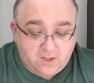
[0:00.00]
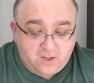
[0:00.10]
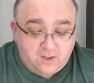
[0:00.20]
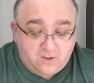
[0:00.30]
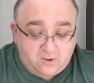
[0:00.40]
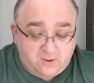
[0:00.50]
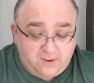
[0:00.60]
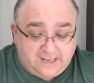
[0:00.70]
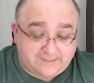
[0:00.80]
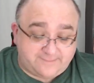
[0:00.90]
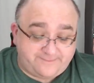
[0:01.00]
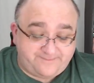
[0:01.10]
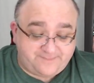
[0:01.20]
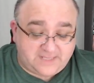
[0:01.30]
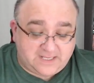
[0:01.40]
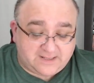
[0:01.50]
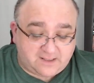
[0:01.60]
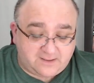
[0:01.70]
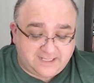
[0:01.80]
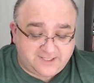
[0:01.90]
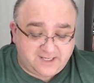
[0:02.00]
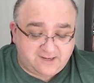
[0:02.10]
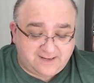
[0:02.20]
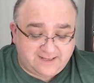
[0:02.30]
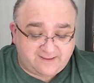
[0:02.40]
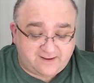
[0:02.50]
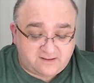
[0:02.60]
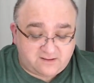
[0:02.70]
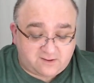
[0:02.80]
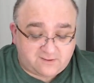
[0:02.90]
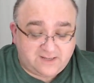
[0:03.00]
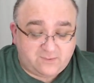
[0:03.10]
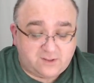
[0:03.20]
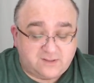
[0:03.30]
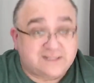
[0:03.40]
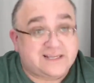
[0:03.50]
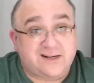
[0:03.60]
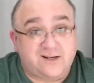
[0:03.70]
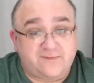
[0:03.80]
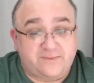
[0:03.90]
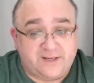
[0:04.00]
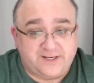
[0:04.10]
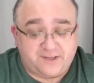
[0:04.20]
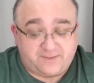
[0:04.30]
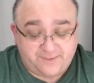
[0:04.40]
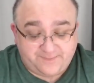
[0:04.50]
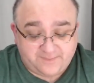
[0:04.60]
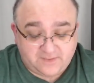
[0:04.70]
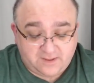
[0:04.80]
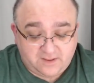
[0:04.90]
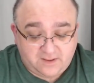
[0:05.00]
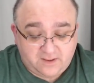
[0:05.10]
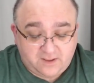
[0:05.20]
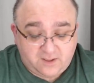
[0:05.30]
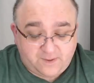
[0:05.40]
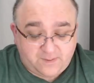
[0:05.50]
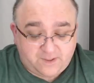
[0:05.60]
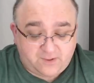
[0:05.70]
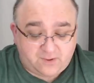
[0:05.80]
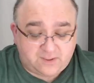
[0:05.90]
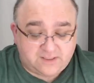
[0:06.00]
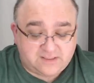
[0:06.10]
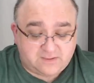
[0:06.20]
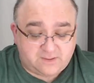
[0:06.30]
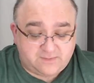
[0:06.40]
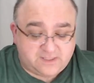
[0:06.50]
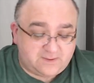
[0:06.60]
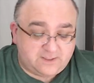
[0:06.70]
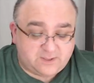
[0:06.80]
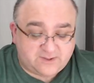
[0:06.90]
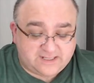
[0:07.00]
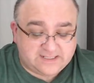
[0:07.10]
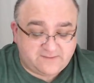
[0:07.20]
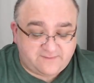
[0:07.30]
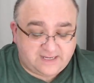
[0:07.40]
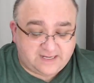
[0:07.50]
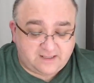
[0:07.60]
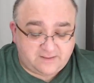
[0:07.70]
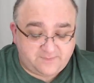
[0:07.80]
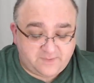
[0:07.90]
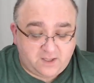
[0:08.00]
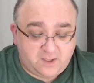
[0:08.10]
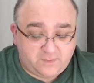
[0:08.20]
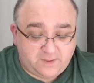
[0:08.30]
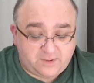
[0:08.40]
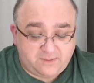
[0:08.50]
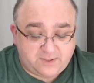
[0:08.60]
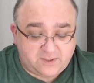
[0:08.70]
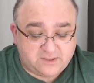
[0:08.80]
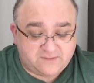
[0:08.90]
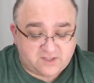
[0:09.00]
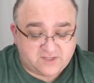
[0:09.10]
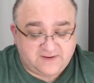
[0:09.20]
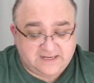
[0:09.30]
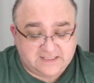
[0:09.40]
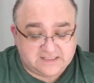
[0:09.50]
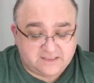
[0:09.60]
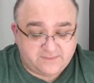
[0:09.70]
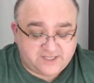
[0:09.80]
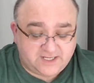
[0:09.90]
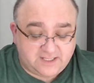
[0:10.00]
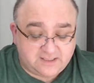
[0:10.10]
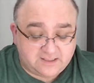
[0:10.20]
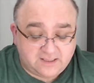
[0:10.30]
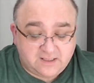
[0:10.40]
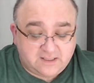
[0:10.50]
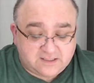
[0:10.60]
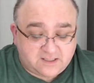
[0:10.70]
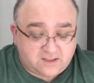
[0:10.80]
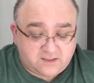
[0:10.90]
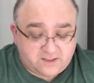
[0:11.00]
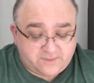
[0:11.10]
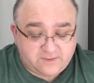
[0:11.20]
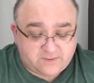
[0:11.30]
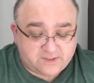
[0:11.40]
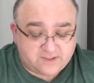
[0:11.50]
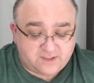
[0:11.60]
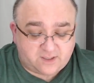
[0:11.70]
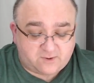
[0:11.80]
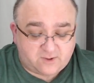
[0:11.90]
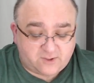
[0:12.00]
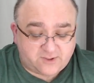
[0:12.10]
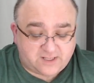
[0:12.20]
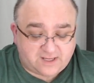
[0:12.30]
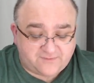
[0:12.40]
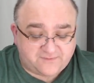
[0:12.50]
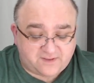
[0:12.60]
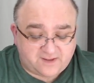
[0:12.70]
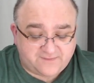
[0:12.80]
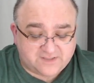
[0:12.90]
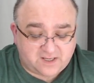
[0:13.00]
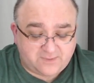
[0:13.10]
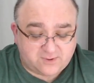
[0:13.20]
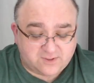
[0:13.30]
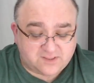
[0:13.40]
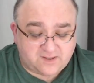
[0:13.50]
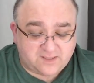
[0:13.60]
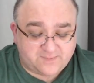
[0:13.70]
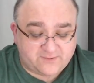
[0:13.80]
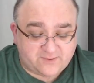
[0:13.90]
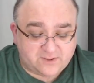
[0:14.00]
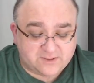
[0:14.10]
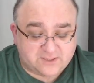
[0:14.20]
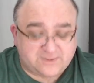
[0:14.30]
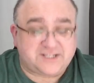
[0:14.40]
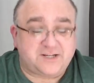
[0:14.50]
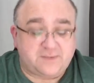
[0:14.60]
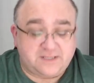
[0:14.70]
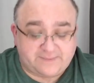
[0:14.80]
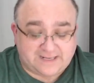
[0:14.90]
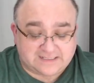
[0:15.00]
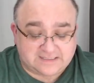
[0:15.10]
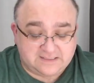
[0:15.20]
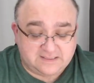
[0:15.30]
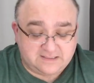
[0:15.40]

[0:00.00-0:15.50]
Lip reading: All that, and they can't engineer anything or anyone to take over my job. People in organs go home coated with grease and vinegar. People in bones have lost fingers to the machines. Still, nobody wants the job where 100 half-live cyborgs line up in rows, twitching when your back's turned,